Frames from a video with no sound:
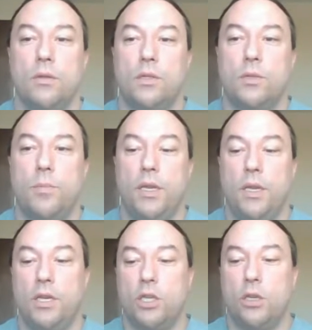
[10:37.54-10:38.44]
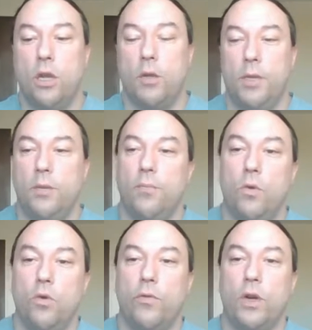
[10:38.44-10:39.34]
This has been Agent Kami,
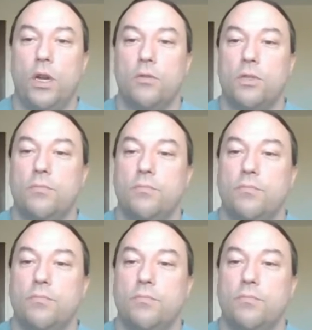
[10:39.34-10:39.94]
over and out.